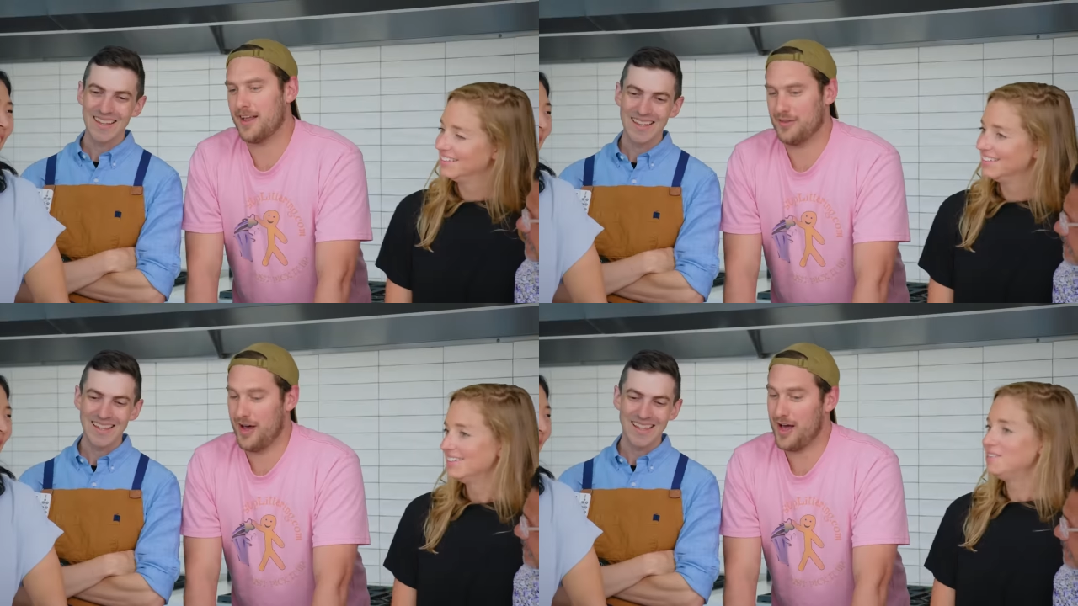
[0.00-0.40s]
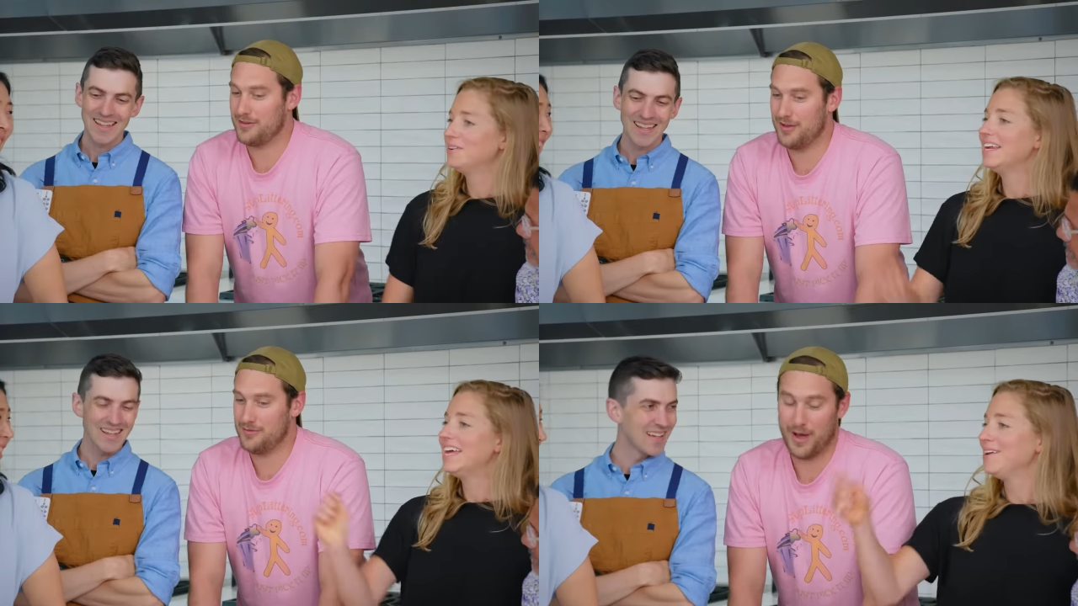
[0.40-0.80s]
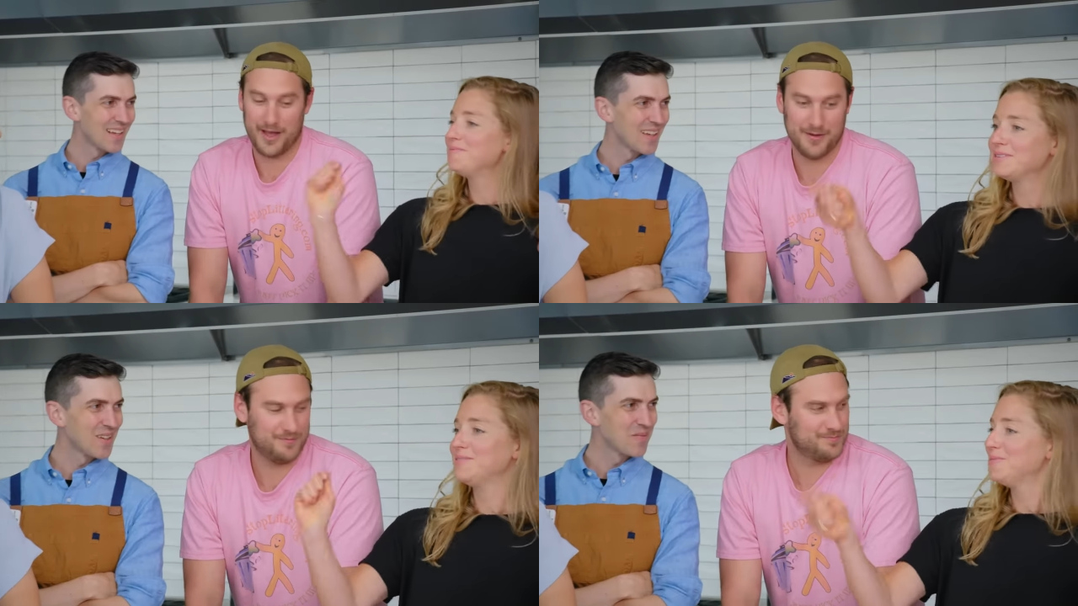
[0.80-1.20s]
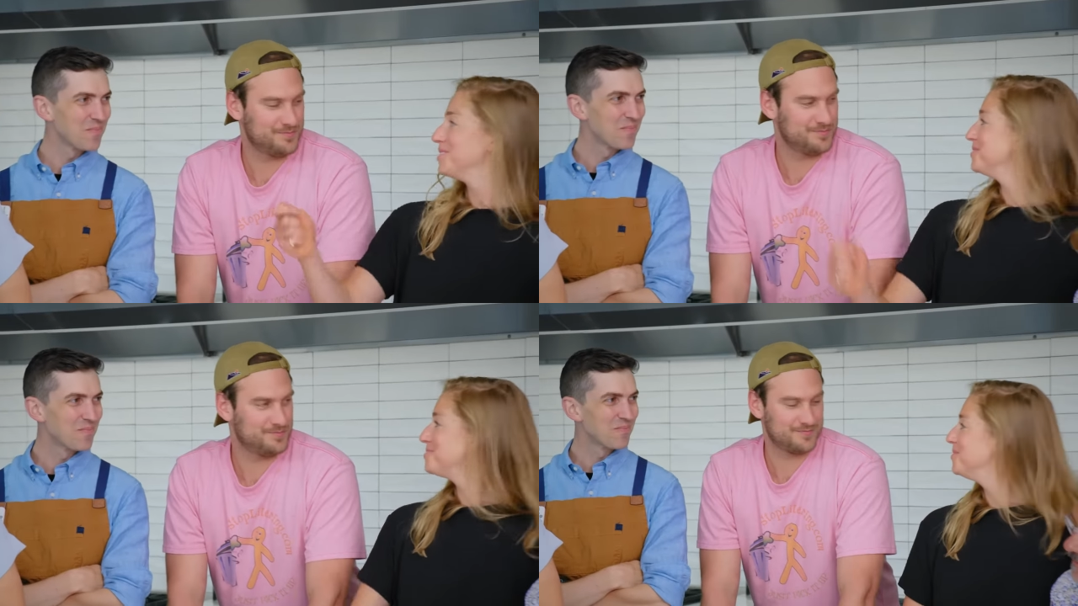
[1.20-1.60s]
Speaker 1: Yeah. you can hit him with the
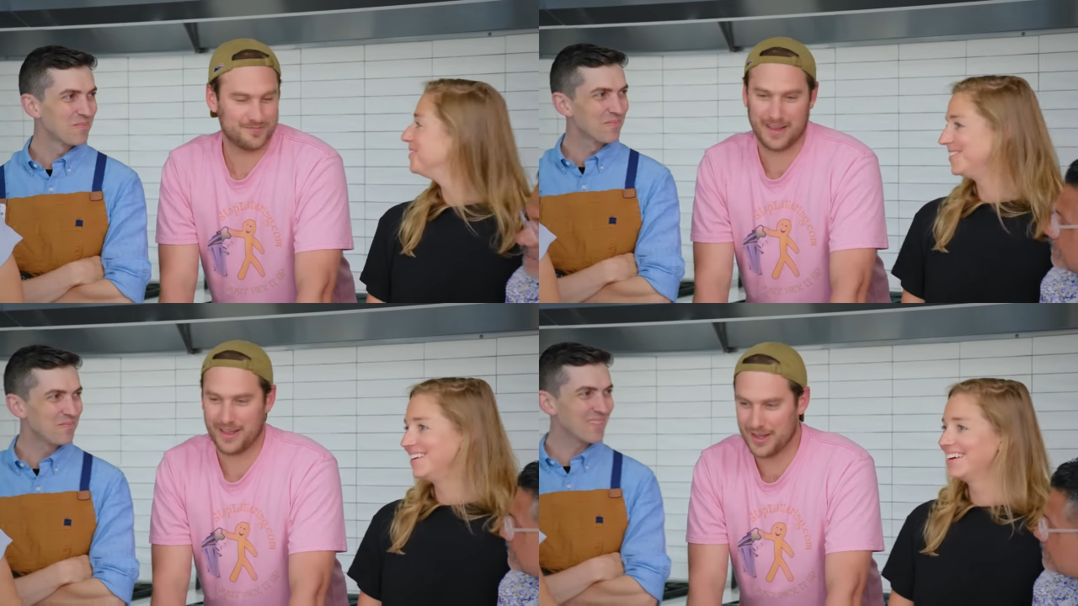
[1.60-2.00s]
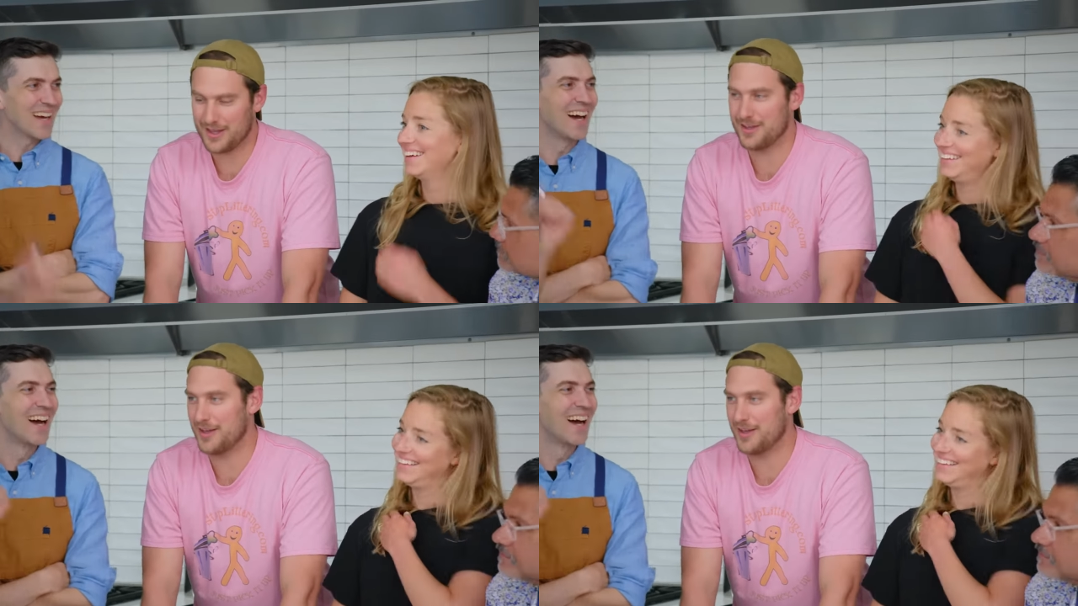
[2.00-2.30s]
wooden spoon. That's